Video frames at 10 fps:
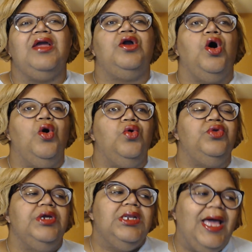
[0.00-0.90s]

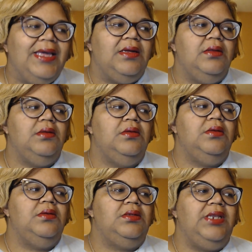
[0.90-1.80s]
gold like
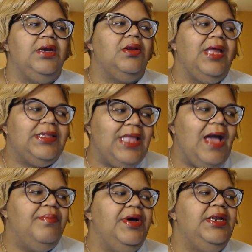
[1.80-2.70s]
digger like
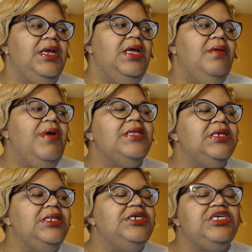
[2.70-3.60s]
that, but
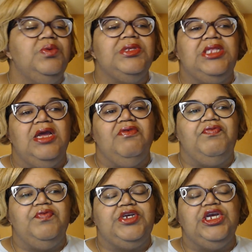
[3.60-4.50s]
basically she was there,
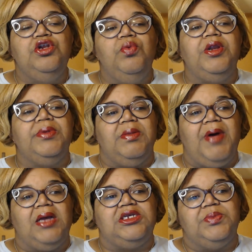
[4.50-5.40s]
she knew what it was
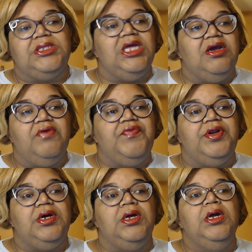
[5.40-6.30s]
about, she was there for
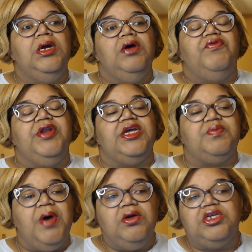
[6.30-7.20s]
the
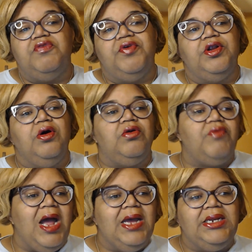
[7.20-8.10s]
exposure, for the
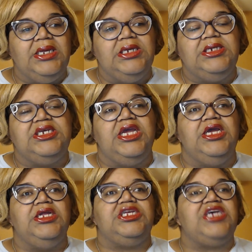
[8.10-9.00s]
notoriety.
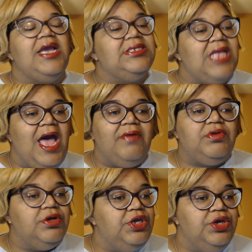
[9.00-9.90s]
She chased
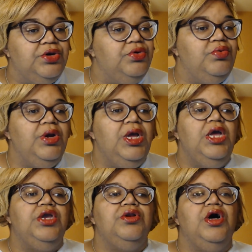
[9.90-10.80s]
after Hugh,
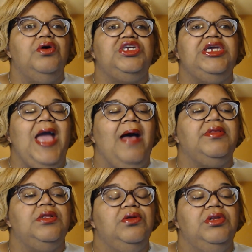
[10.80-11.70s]
you know, she
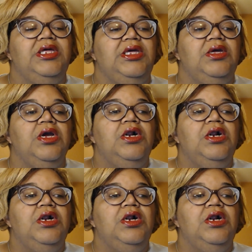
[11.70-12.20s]
absolutely,